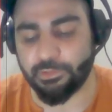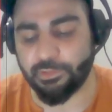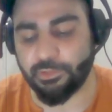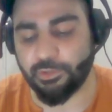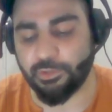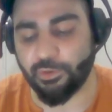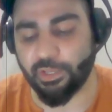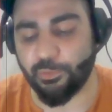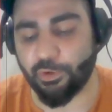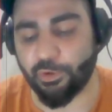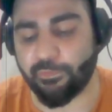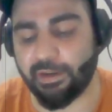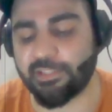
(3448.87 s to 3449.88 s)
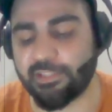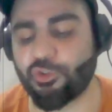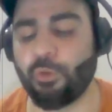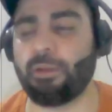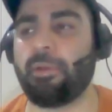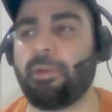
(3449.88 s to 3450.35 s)
Okay, you want to find this
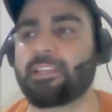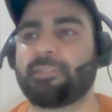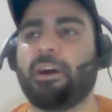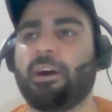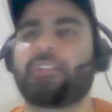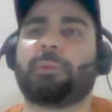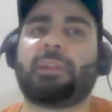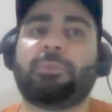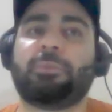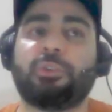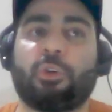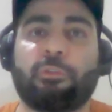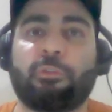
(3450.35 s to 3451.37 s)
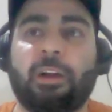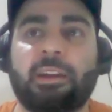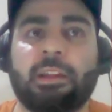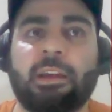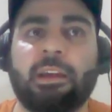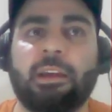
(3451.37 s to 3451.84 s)
global maxima, or sometimes you want to find
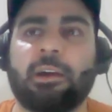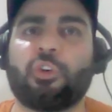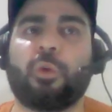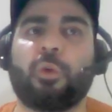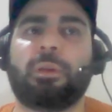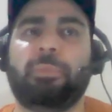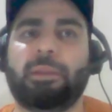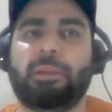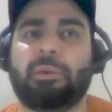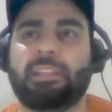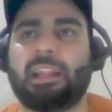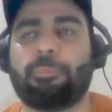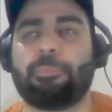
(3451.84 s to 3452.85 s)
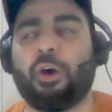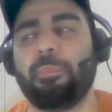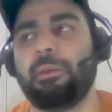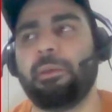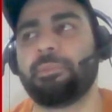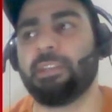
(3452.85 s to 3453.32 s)
global minima. There are
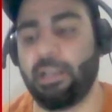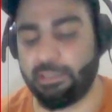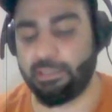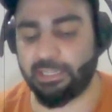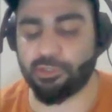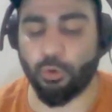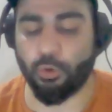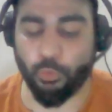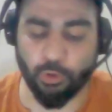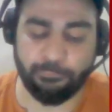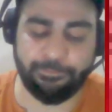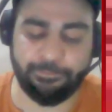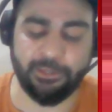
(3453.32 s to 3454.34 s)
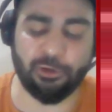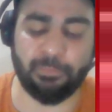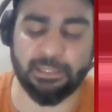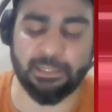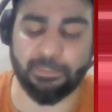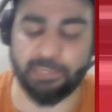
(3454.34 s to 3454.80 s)
problems. There is a whole field of
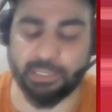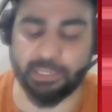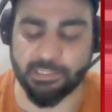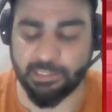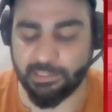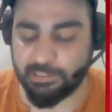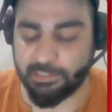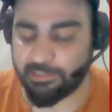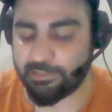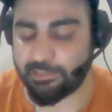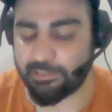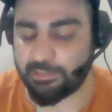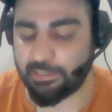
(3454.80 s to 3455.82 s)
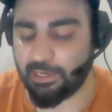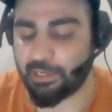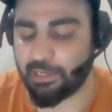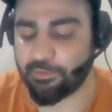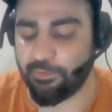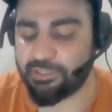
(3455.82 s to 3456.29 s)
mathematics
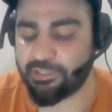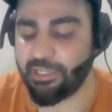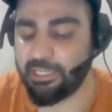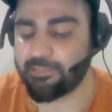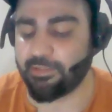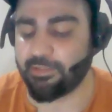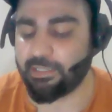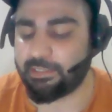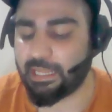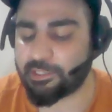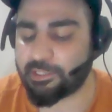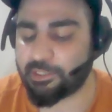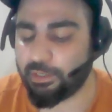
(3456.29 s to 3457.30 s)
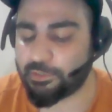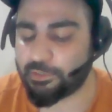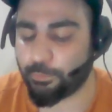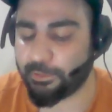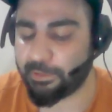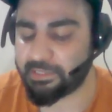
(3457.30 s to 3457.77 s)
which deals with this. That's called as
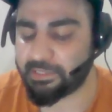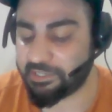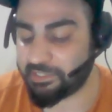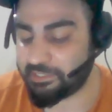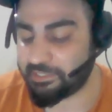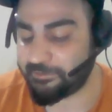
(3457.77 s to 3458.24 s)
optimizations.